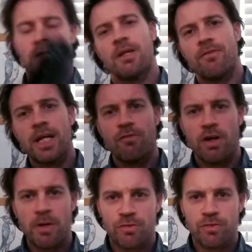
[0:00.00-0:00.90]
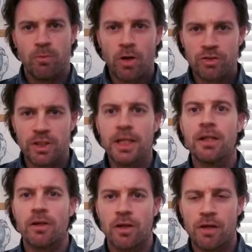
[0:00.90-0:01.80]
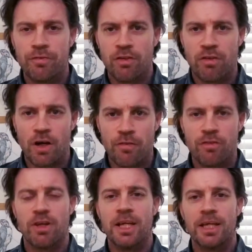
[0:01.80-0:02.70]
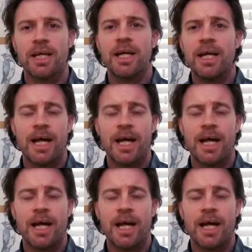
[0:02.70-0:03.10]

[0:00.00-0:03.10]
thank you very much for watching. Look after yourselves, take care,